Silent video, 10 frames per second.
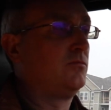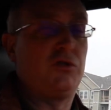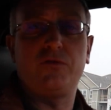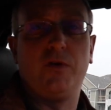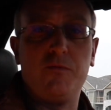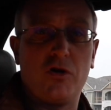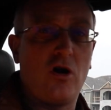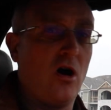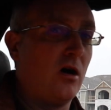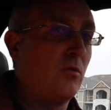just film your
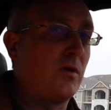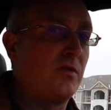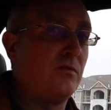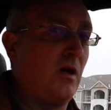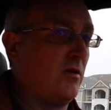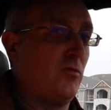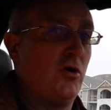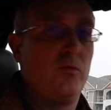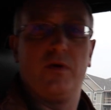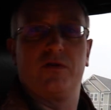car on a
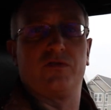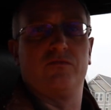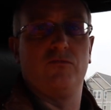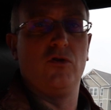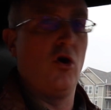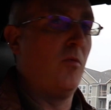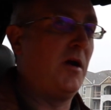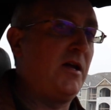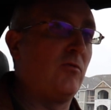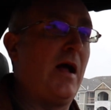road where there's
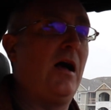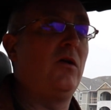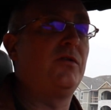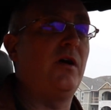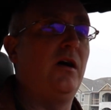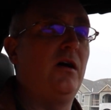nobody around.